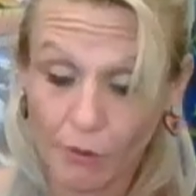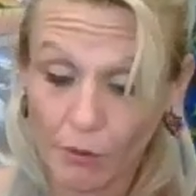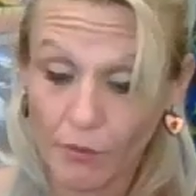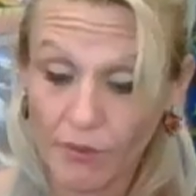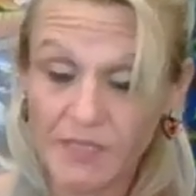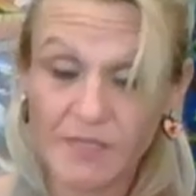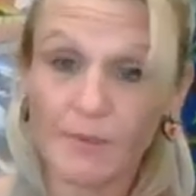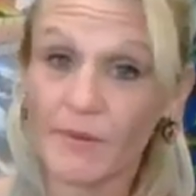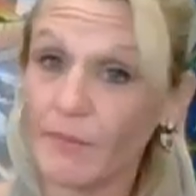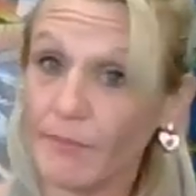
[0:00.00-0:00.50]

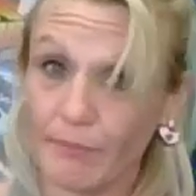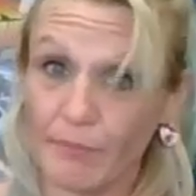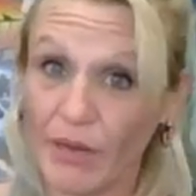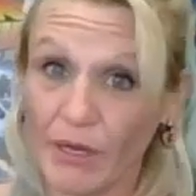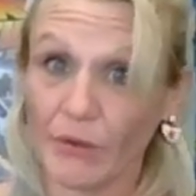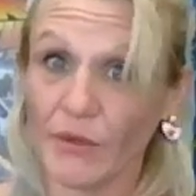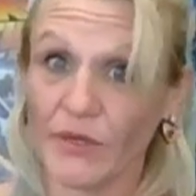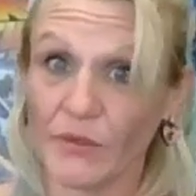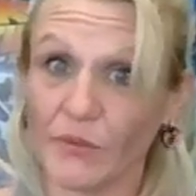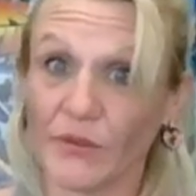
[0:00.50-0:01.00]
going to be
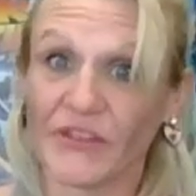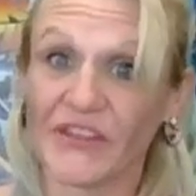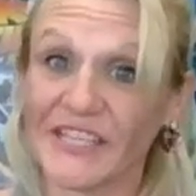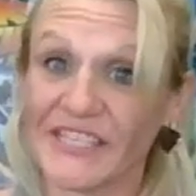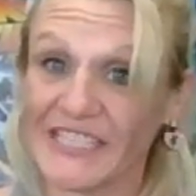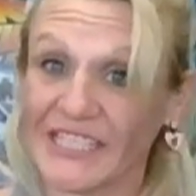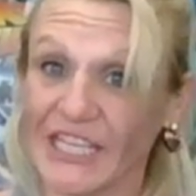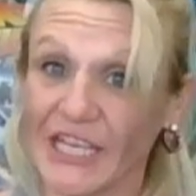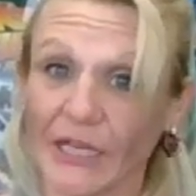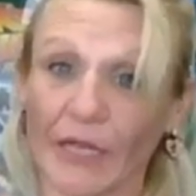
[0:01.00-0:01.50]
buried with
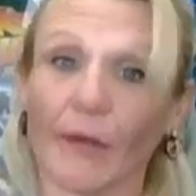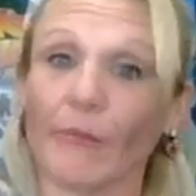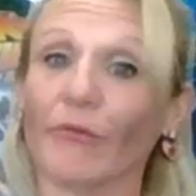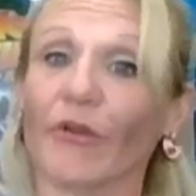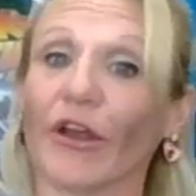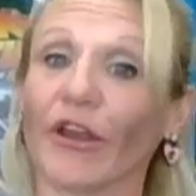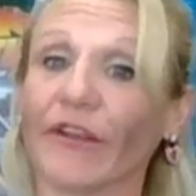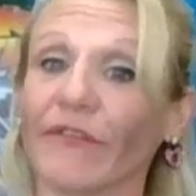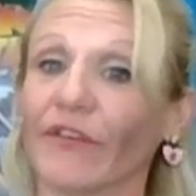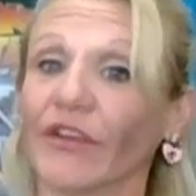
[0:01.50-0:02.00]
this thing. I'm
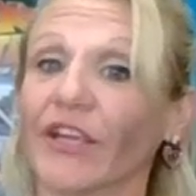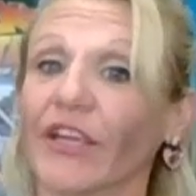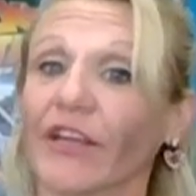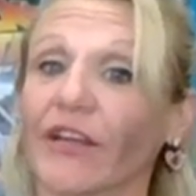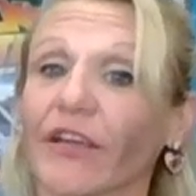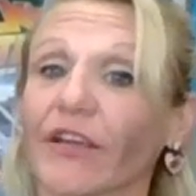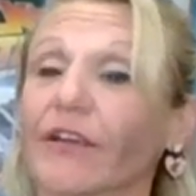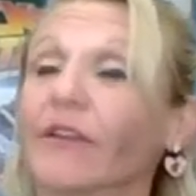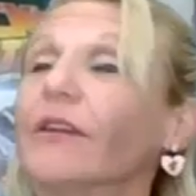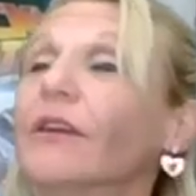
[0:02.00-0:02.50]
not even
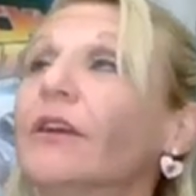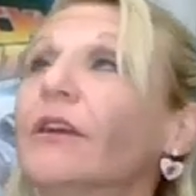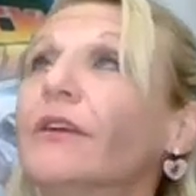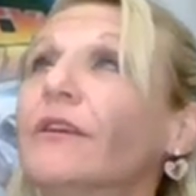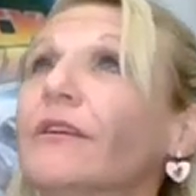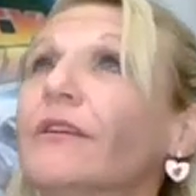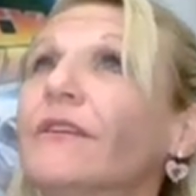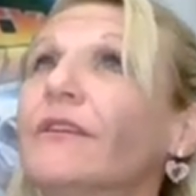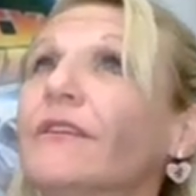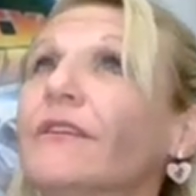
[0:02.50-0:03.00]
kidding.
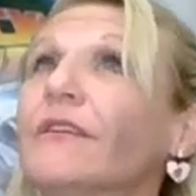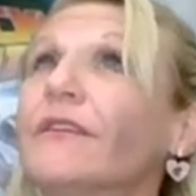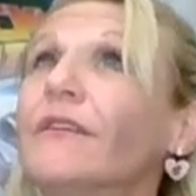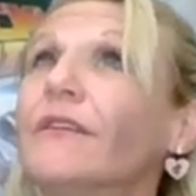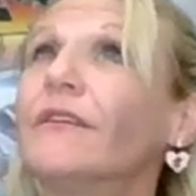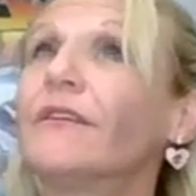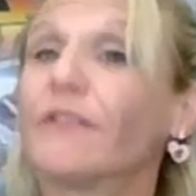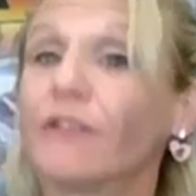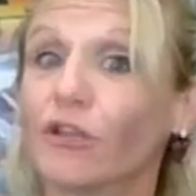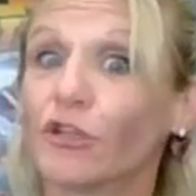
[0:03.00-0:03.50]

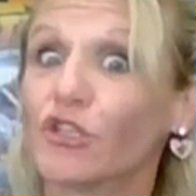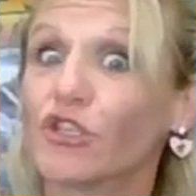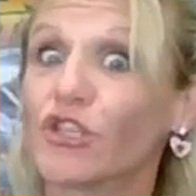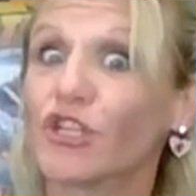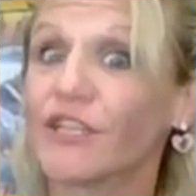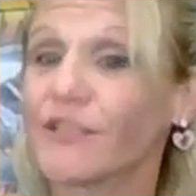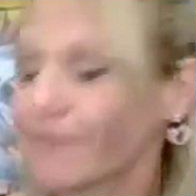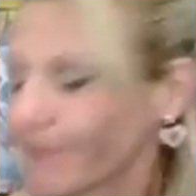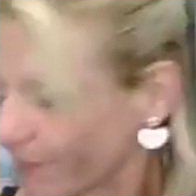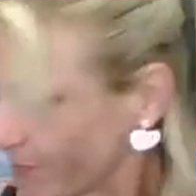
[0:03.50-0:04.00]

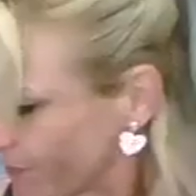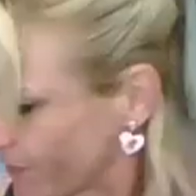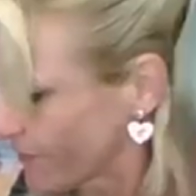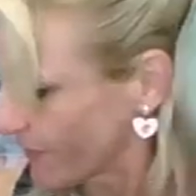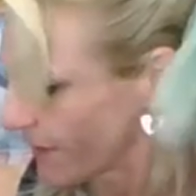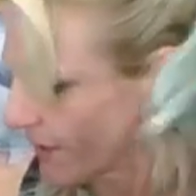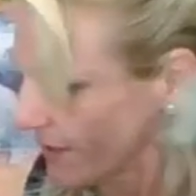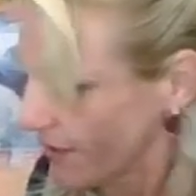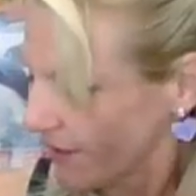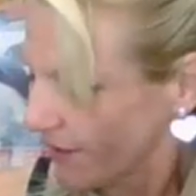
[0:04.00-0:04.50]
Legit.
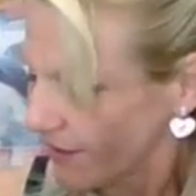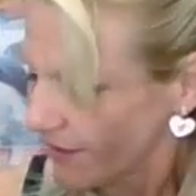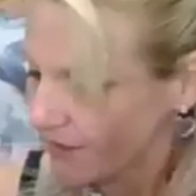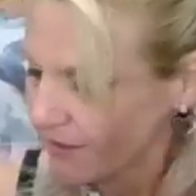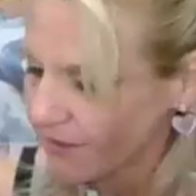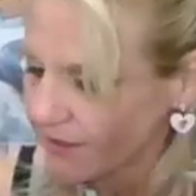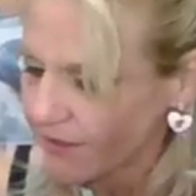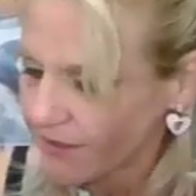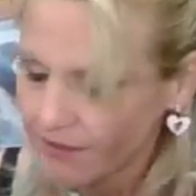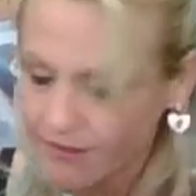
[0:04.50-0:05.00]

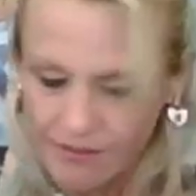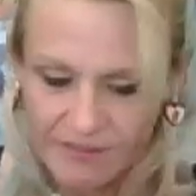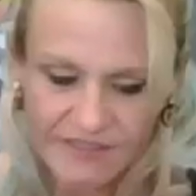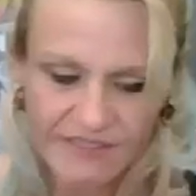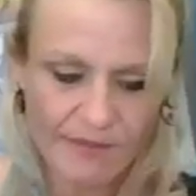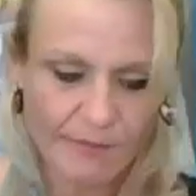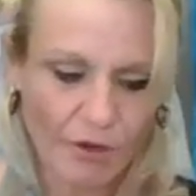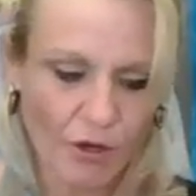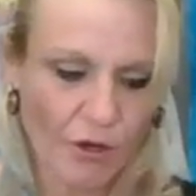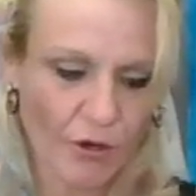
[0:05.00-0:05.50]

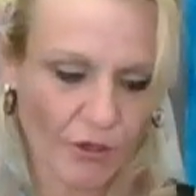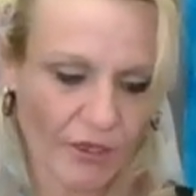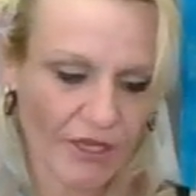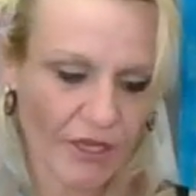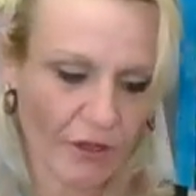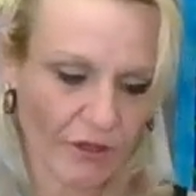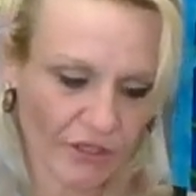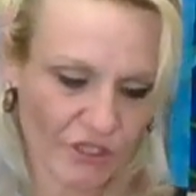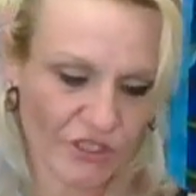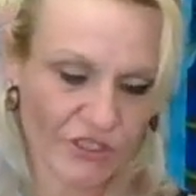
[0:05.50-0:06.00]
Some
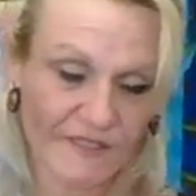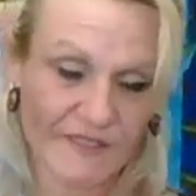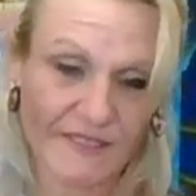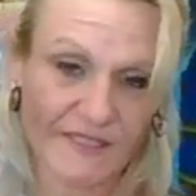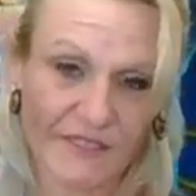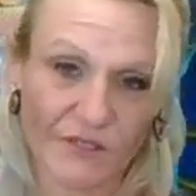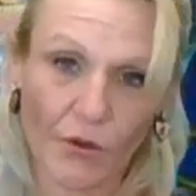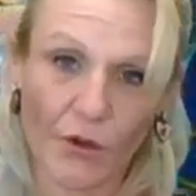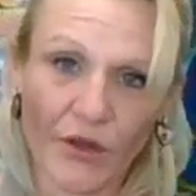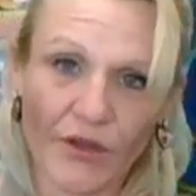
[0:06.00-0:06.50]
archaeologist
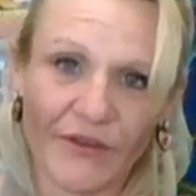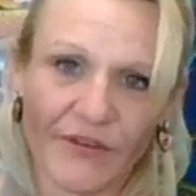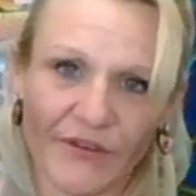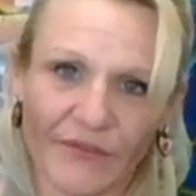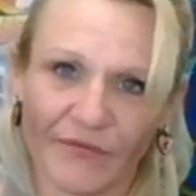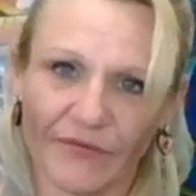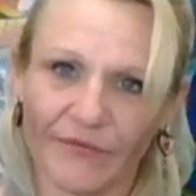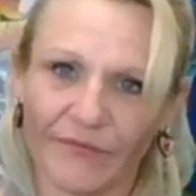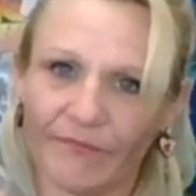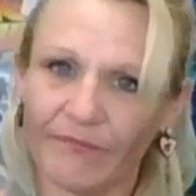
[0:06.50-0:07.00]
is going
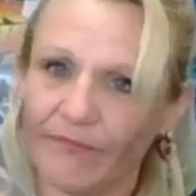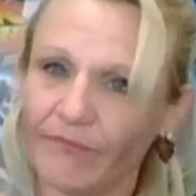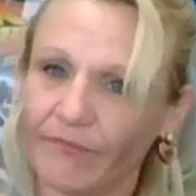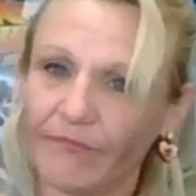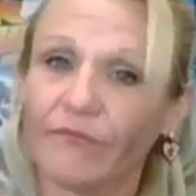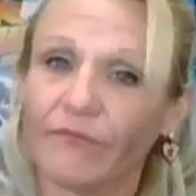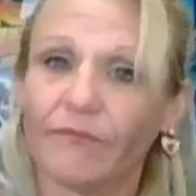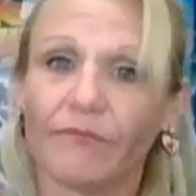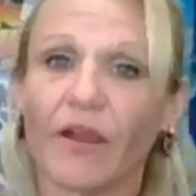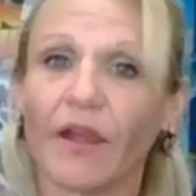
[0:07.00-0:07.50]
to
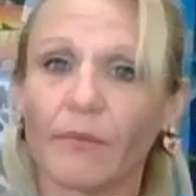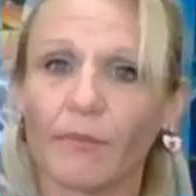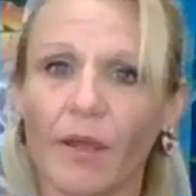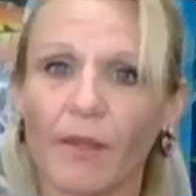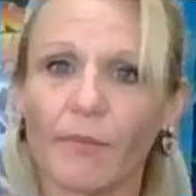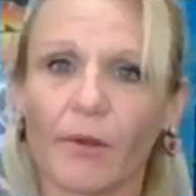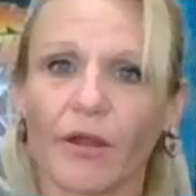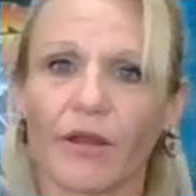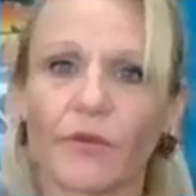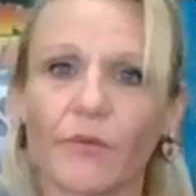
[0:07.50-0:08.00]
find
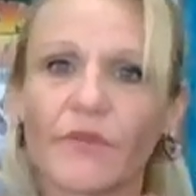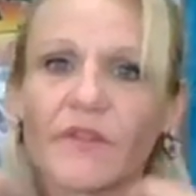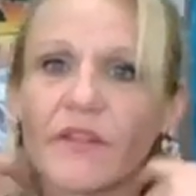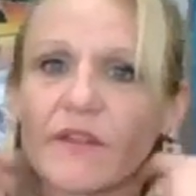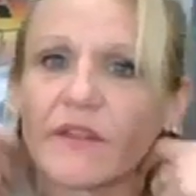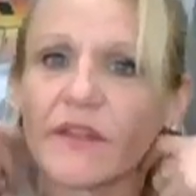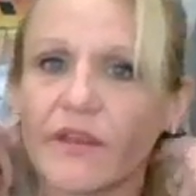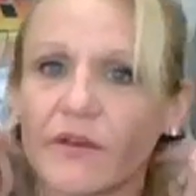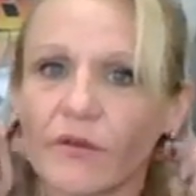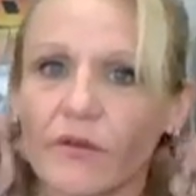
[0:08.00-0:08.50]
my body with
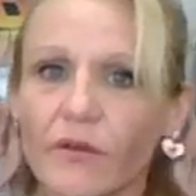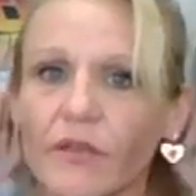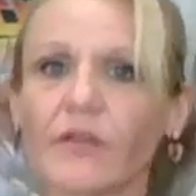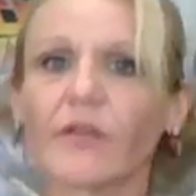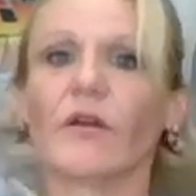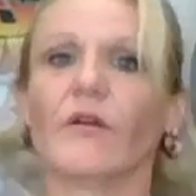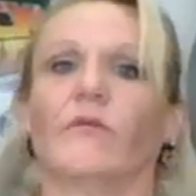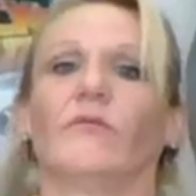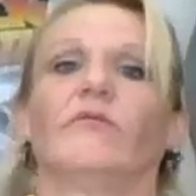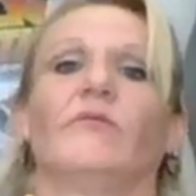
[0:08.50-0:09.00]
it later
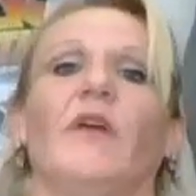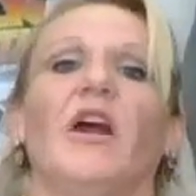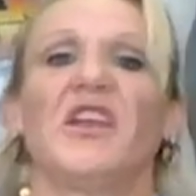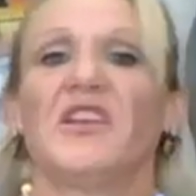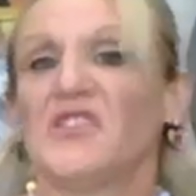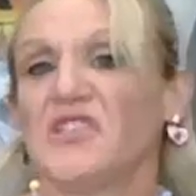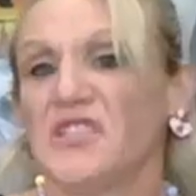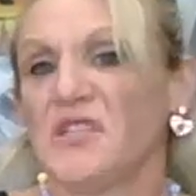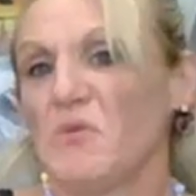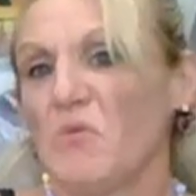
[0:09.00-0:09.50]
and go, I
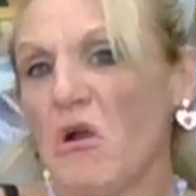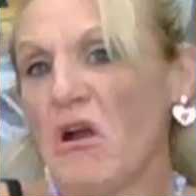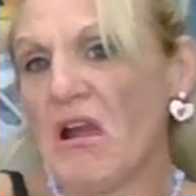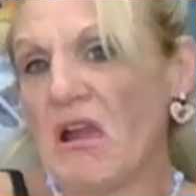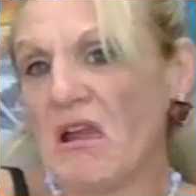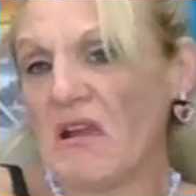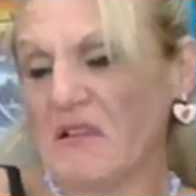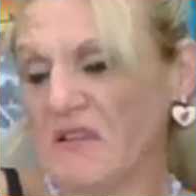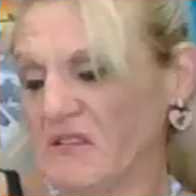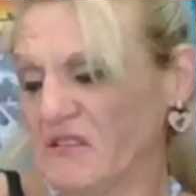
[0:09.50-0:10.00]
could see
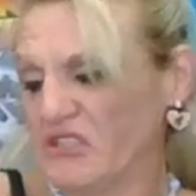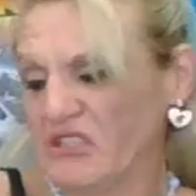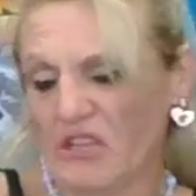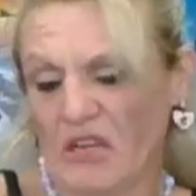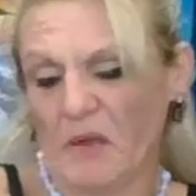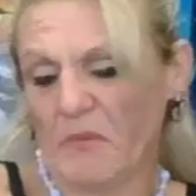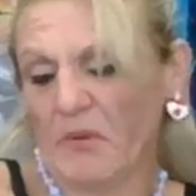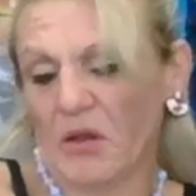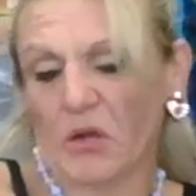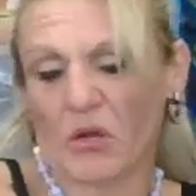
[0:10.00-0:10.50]
why she
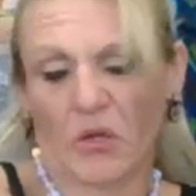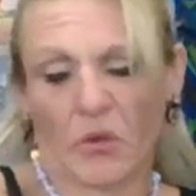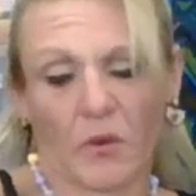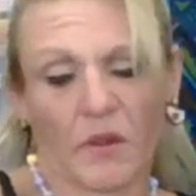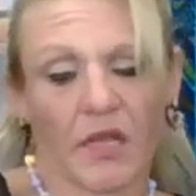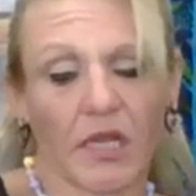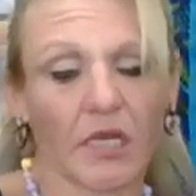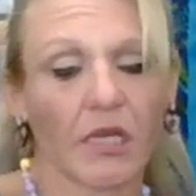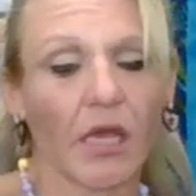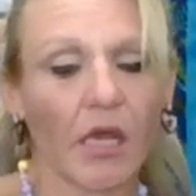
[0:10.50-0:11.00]
got buried
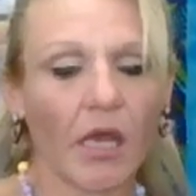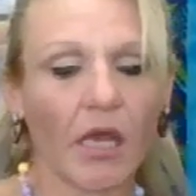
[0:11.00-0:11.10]
with it.